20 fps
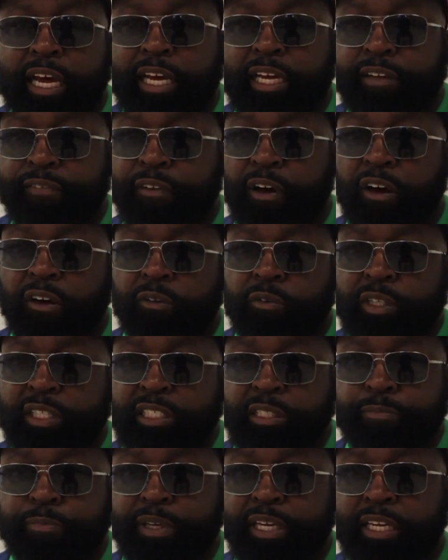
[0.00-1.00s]
Like, he've
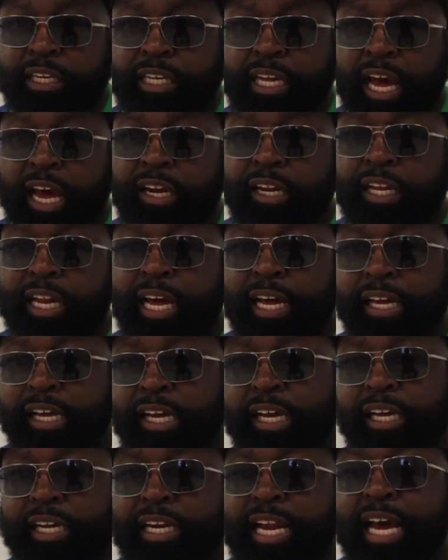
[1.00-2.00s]
always been kind of, like,
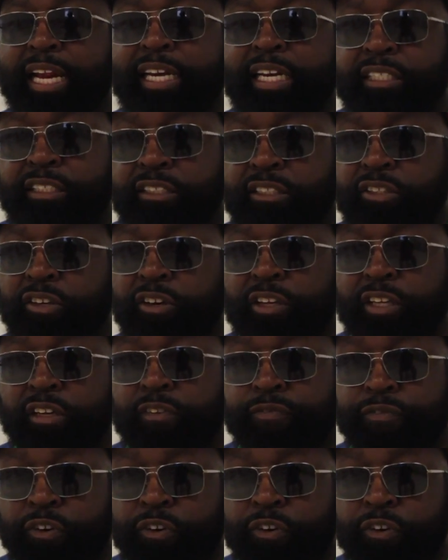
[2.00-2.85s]
not necessarily the